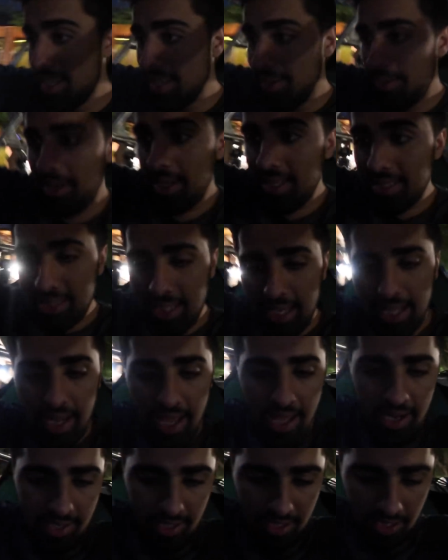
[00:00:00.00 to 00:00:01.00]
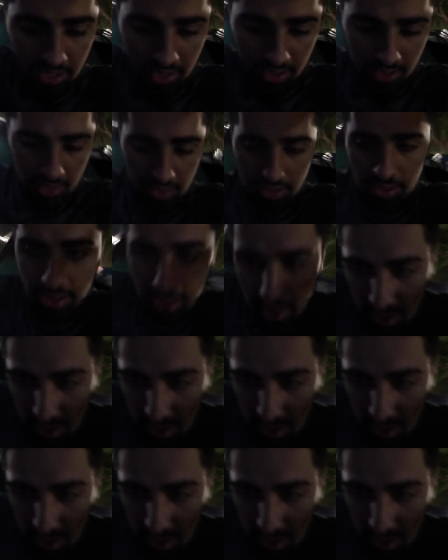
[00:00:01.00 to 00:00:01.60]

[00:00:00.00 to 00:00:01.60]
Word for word: But let's get out of here. Ugh.